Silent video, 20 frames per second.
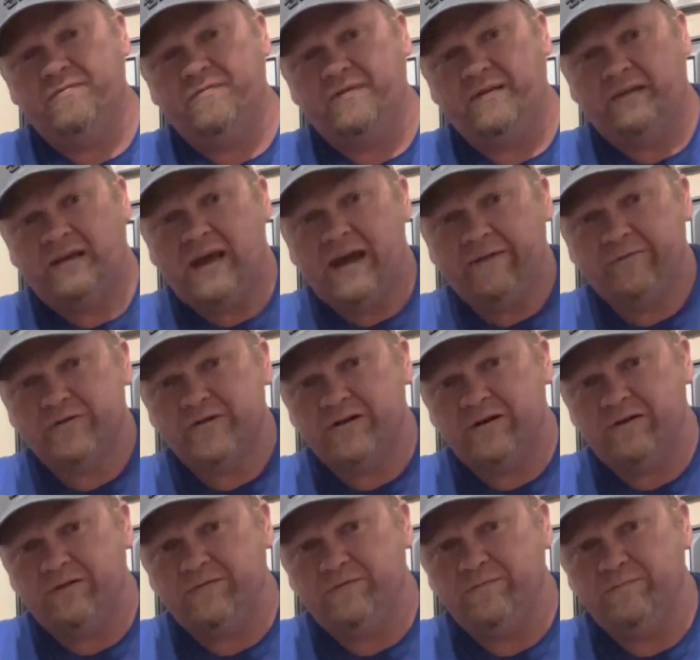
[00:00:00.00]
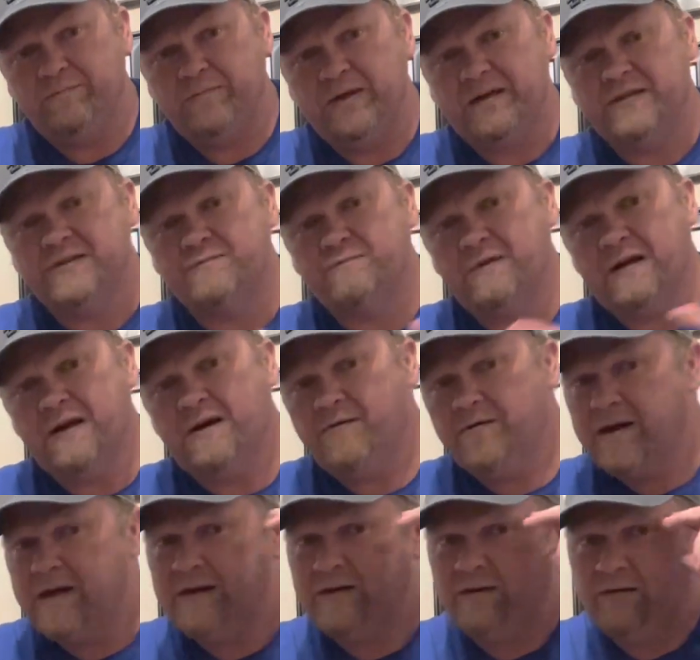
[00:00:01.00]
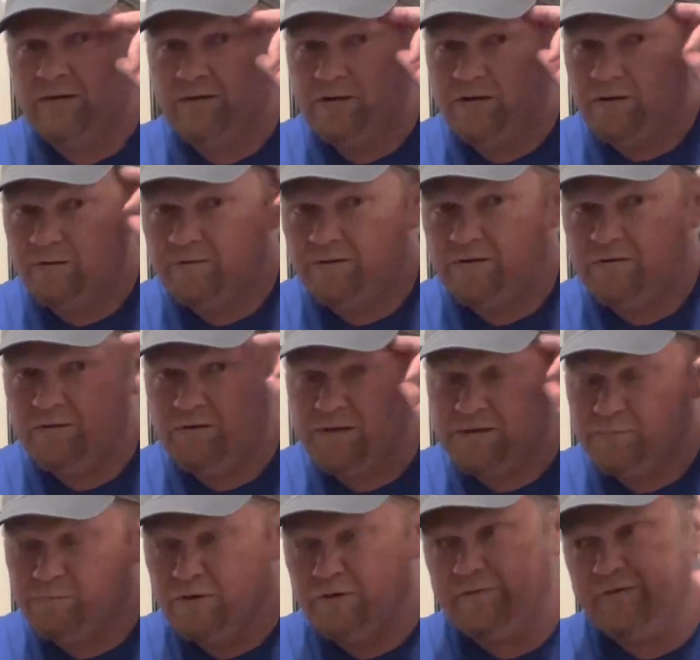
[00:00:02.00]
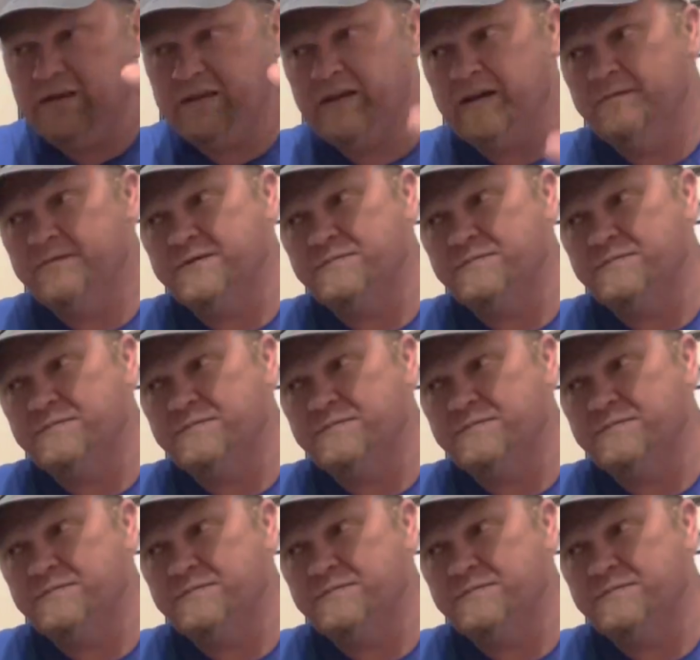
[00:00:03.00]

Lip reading: the live show because Ringo had to go do his movie that he was